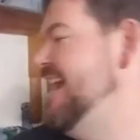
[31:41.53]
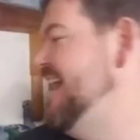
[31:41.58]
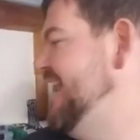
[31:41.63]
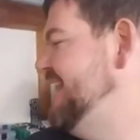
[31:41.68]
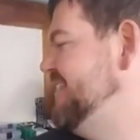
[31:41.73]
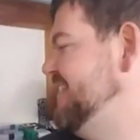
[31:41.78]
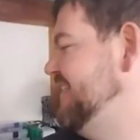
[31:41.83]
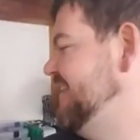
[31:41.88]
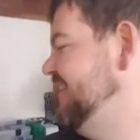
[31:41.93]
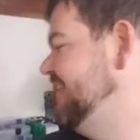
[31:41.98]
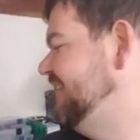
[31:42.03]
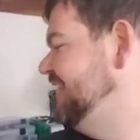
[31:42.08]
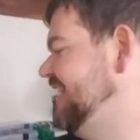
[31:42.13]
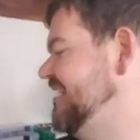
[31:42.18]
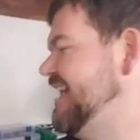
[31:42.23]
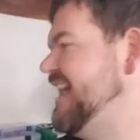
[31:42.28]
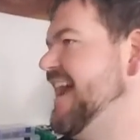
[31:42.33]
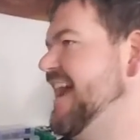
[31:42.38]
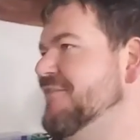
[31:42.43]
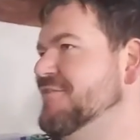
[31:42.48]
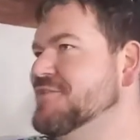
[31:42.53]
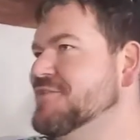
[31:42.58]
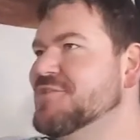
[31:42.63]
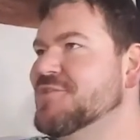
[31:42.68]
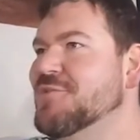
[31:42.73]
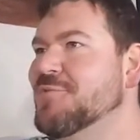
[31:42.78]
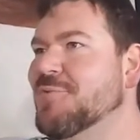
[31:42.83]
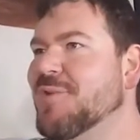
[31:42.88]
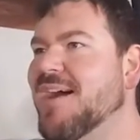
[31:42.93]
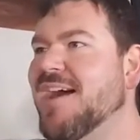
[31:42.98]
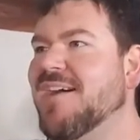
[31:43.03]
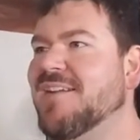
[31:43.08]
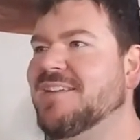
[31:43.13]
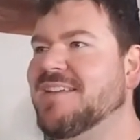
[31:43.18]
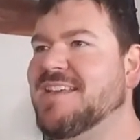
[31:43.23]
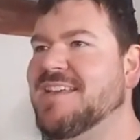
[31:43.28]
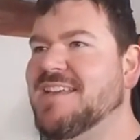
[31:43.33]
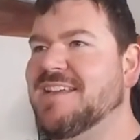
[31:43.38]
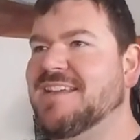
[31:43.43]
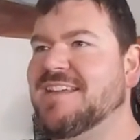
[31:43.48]
and then like after a while
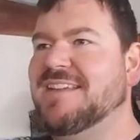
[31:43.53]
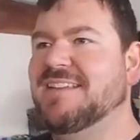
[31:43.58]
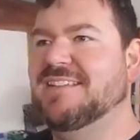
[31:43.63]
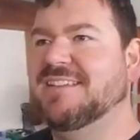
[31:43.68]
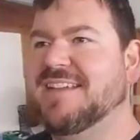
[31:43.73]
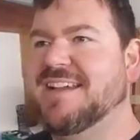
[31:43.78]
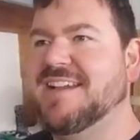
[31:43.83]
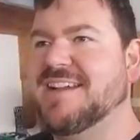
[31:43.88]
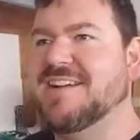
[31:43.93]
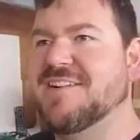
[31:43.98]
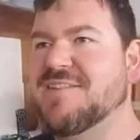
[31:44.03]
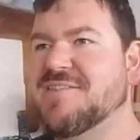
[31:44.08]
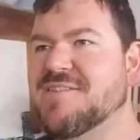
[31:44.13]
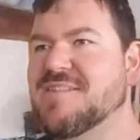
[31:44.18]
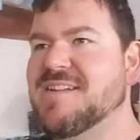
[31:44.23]
he like